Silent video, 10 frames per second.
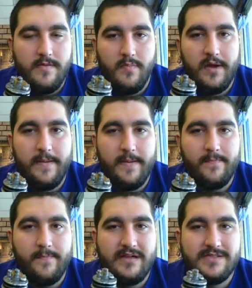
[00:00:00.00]
But
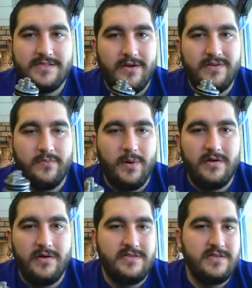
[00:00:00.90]
it's all different
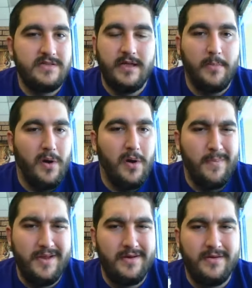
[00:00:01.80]
parts, just like a part
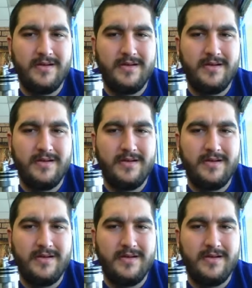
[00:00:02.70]
bin.